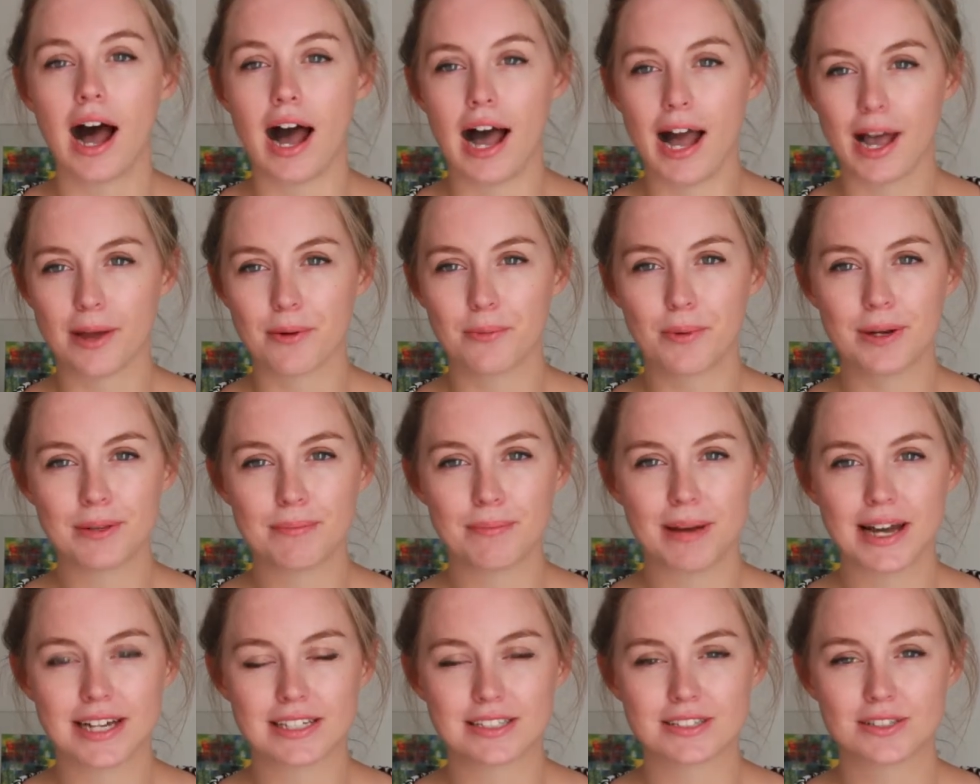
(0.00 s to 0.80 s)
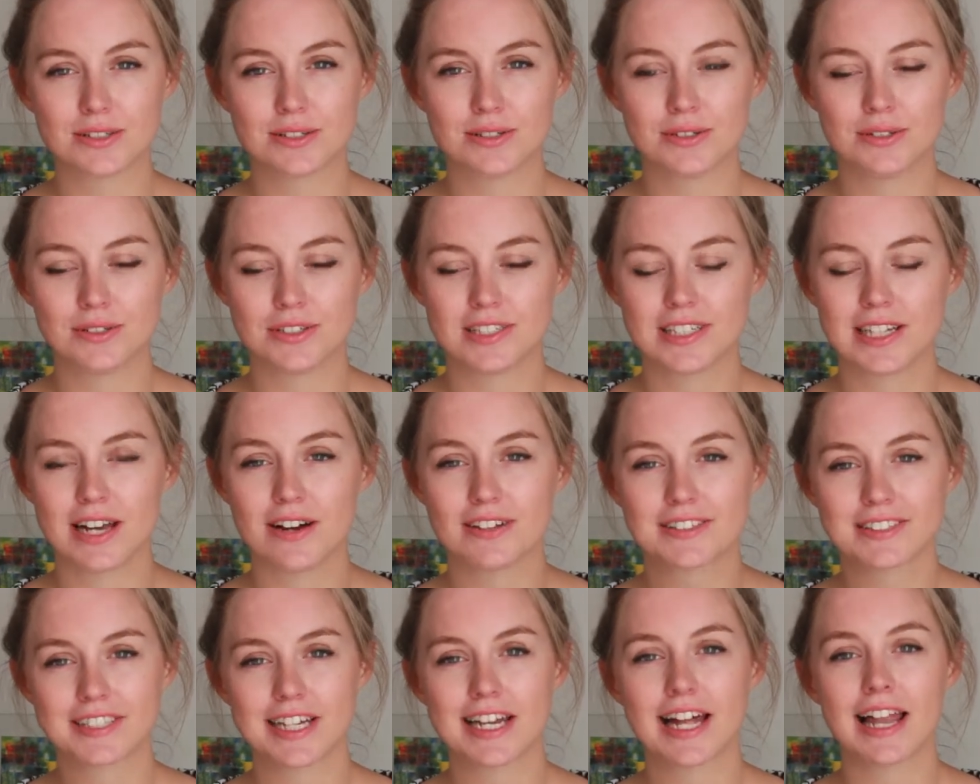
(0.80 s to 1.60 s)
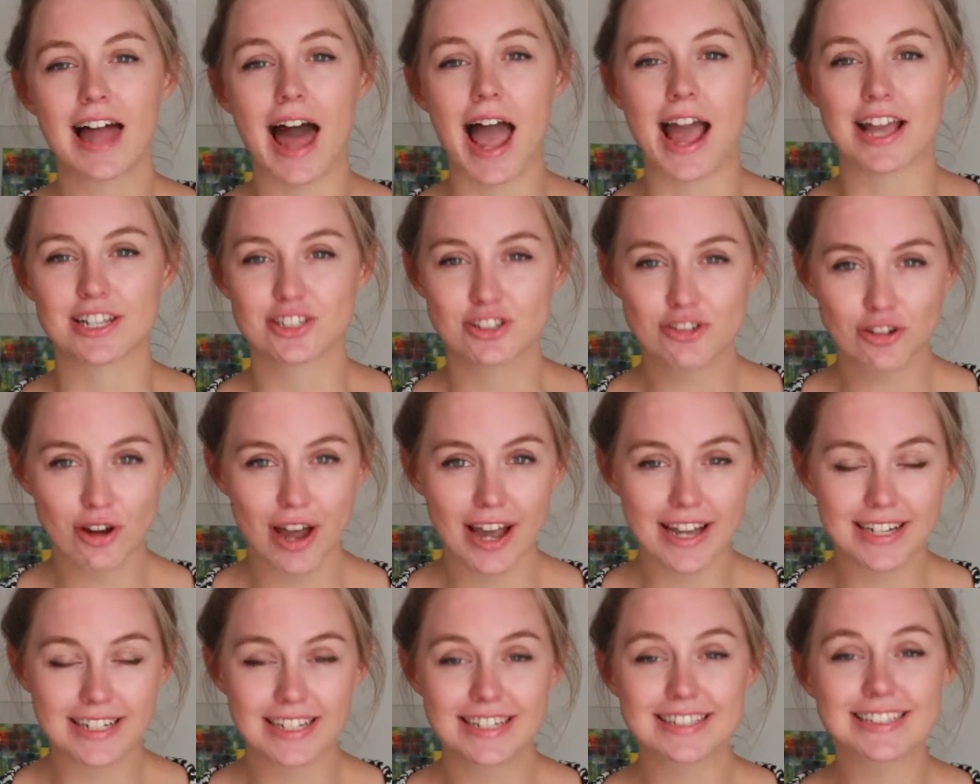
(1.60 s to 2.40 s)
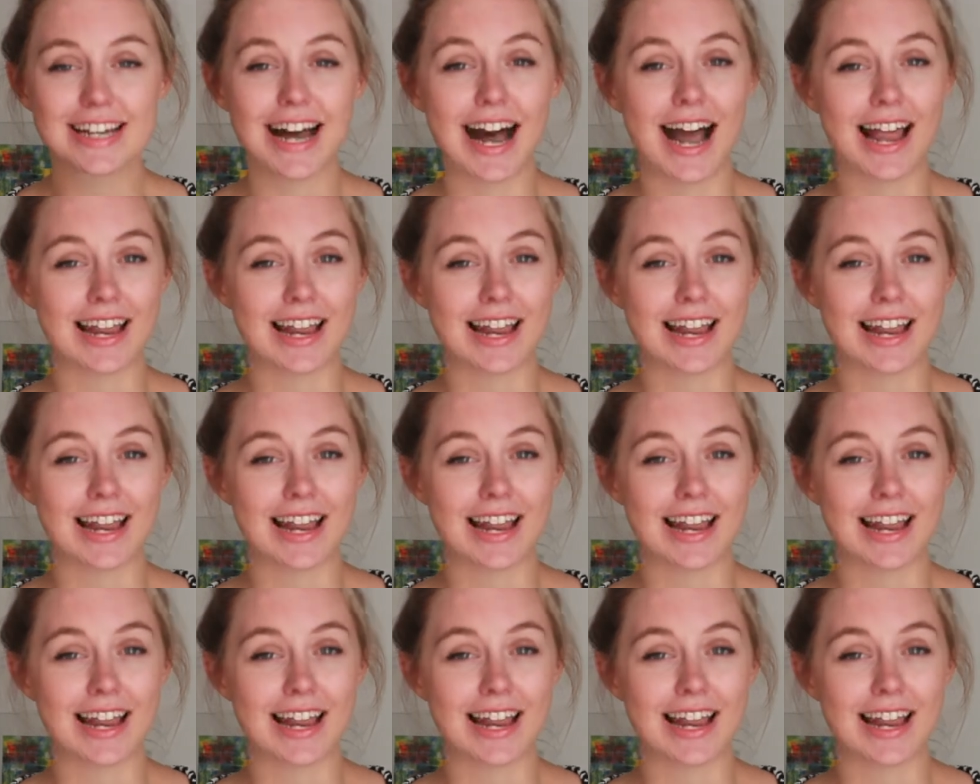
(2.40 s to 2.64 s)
I went back to the hotel, I tried it,